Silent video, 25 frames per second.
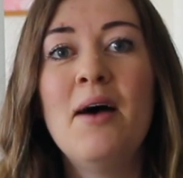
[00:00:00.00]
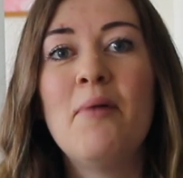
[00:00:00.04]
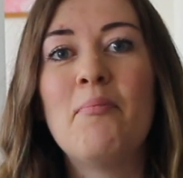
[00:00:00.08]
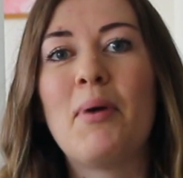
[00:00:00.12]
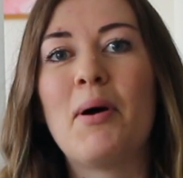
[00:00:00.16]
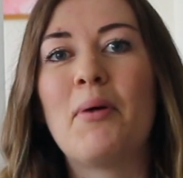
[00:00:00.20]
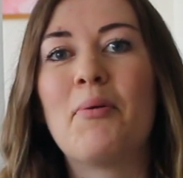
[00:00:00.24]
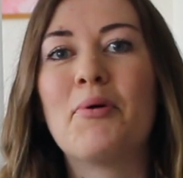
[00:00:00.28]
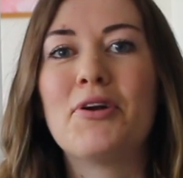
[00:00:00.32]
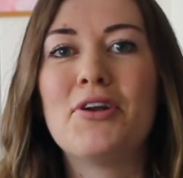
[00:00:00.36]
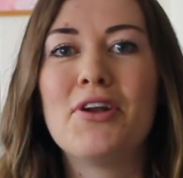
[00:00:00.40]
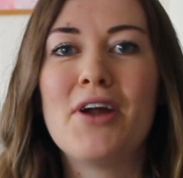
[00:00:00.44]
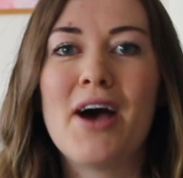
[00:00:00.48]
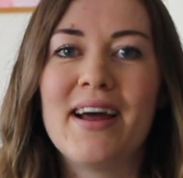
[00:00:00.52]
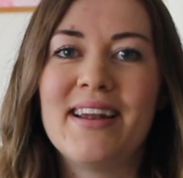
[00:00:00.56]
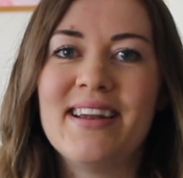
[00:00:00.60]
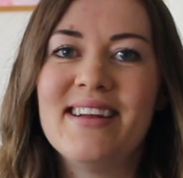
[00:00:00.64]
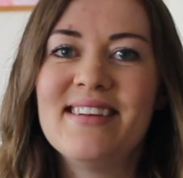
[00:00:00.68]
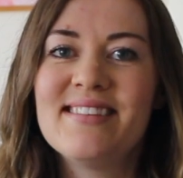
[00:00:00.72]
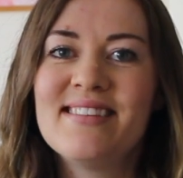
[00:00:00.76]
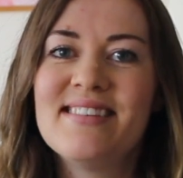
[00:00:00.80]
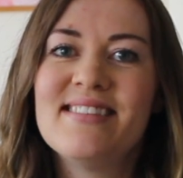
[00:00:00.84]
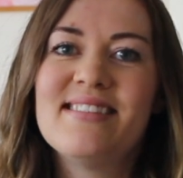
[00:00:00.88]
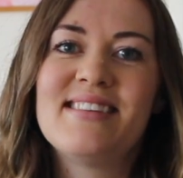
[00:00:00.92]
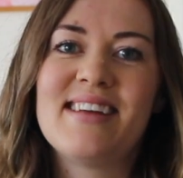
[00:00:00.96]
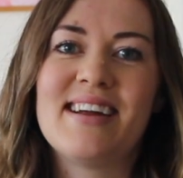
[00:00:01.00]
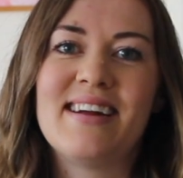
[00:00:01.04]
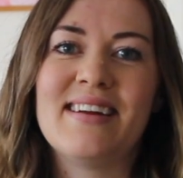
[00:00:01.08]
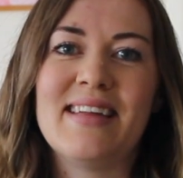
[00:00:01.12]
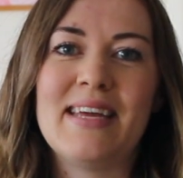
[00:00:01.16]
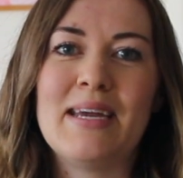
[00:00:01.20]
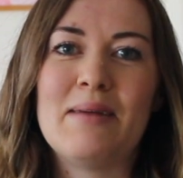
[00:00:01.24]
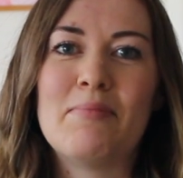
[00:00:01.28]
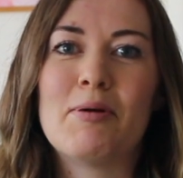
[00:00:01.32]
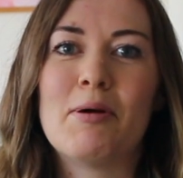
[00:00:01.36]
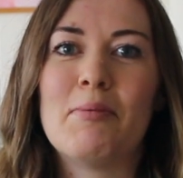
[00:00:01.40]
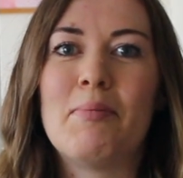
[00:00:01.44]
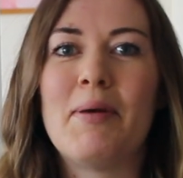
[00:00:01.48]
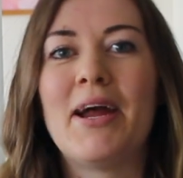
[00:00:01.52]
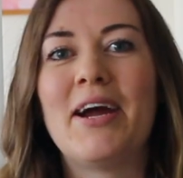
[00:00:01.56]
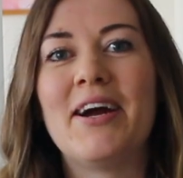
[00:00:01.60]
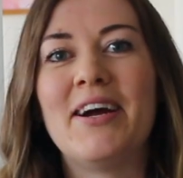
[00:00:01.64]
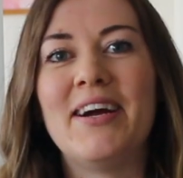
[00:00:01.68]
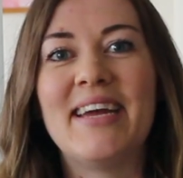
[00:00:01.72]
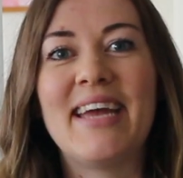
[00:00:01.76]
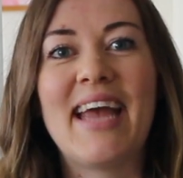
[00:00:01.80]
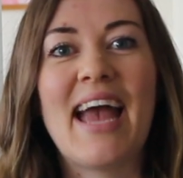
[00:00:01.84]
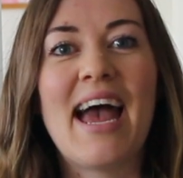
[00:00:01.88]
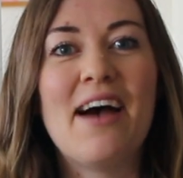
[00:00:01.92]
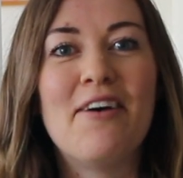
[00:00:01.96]
but we're not necessarily
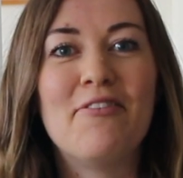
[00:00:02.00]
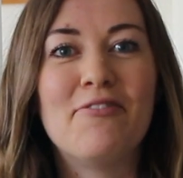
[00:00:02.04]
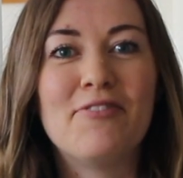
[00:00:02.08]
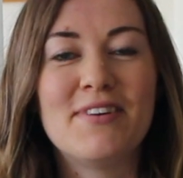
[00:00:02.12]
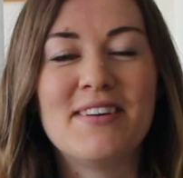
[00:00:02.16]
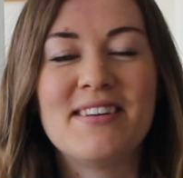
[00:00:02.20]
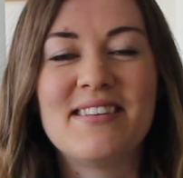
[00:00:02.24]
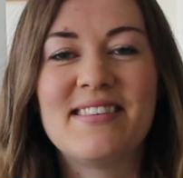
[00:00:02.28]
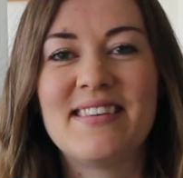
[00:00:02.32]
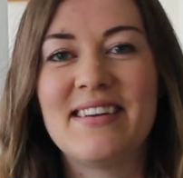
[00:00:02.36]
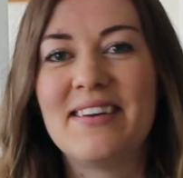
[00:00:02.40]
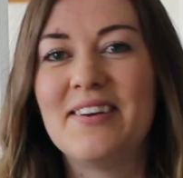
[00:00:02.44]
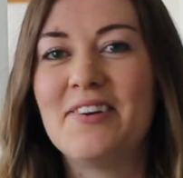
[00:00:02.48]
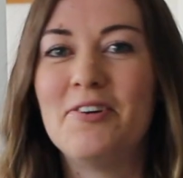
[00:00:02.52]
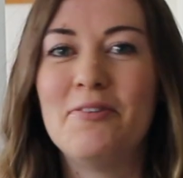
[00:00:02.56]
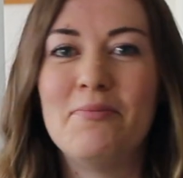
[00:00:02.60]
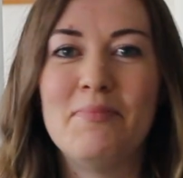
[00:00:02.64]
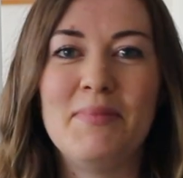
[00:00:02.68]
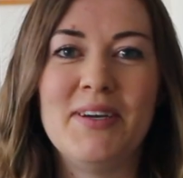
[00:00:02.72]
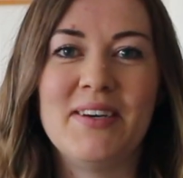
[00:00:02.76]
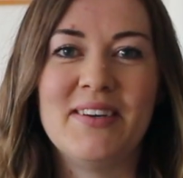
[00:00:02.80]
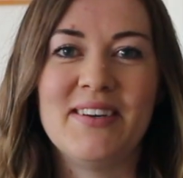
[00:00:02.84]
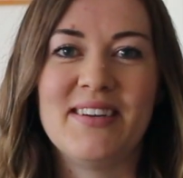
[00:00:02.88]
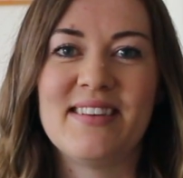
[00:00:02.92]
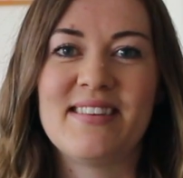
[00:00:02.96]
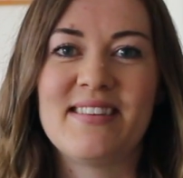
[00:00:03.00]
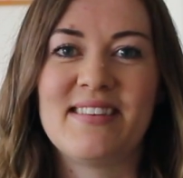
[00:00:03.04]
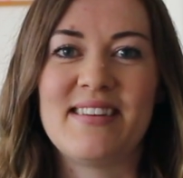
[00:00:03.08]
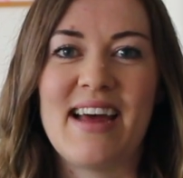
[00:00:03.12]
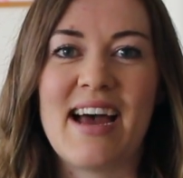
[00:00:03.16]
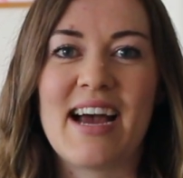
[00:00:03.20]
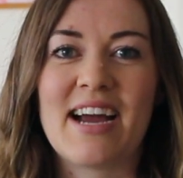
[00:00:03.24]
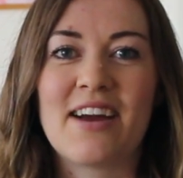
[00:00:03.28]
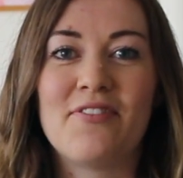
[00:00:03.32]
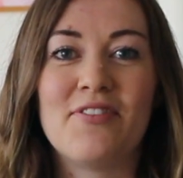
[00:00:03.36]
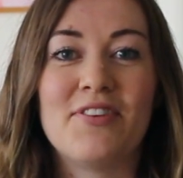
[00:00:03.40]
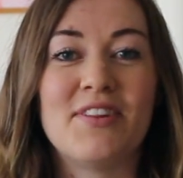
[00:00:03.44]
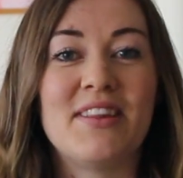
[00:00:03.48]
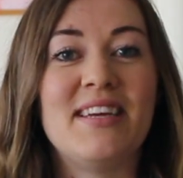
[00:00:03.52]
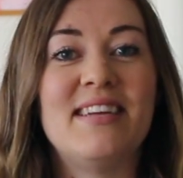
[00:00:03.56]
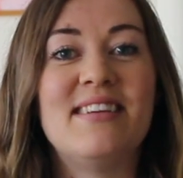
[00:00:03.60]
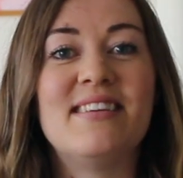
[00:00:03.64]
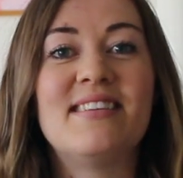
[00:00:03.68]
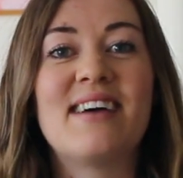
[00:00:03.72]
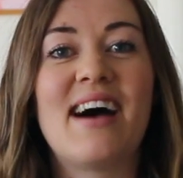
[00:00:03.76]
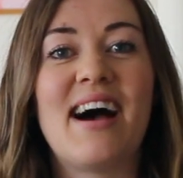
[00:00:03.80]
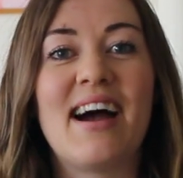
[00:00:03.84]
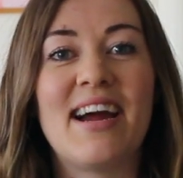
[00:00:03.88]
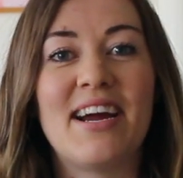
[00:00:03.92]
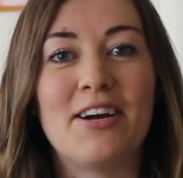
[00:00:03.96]
preparing every single meal and snack for the
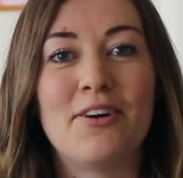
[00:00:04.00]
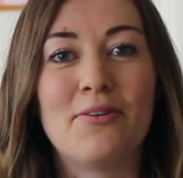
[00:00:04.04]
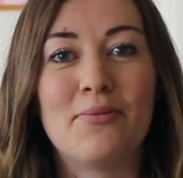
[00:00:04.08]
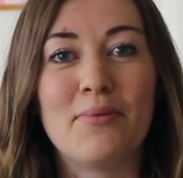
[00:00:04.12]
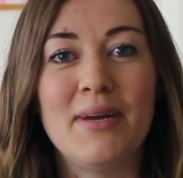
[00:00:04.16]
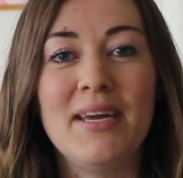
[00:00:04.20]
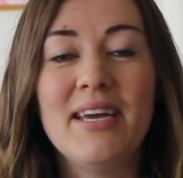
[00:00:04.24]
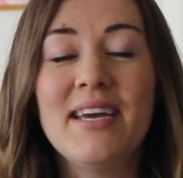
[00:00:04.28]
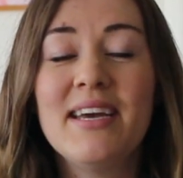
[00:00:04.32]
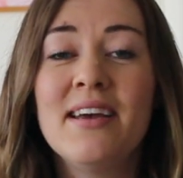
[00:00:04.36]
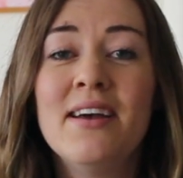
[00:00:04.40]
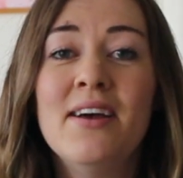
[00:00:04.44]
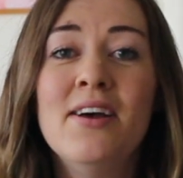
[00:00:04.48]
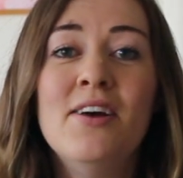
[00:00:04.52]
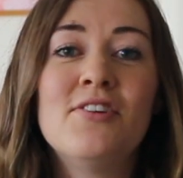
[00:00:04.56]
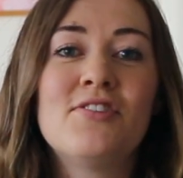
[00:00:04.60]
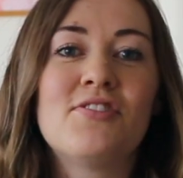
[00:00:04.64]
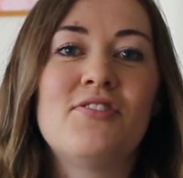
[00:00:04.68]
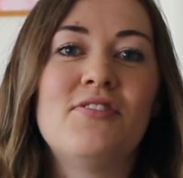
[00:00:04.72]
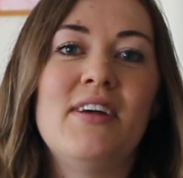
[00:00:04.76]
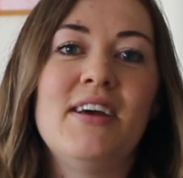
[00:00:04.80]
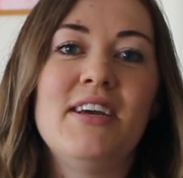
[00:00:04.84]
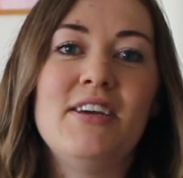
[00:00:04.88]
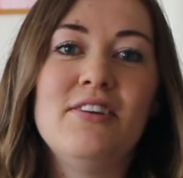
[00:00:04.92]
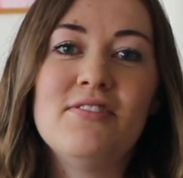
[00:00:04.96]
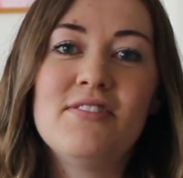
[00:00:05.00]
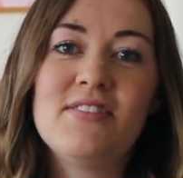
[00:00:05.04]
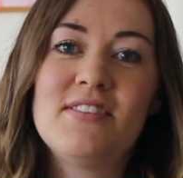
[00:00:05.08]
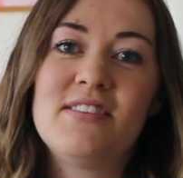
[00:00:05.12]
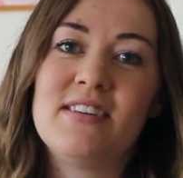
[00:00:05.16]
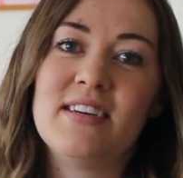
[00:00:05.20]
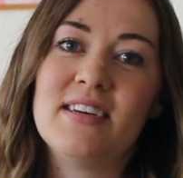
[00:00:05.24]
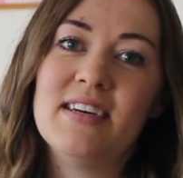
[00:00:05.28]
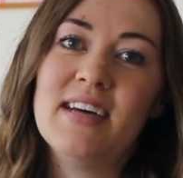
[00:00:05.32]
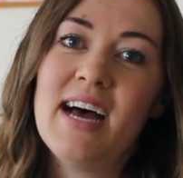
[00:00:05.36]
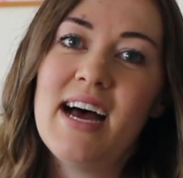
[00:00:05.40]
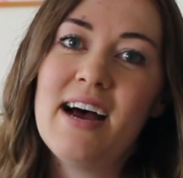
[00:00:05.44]
entire week so that you still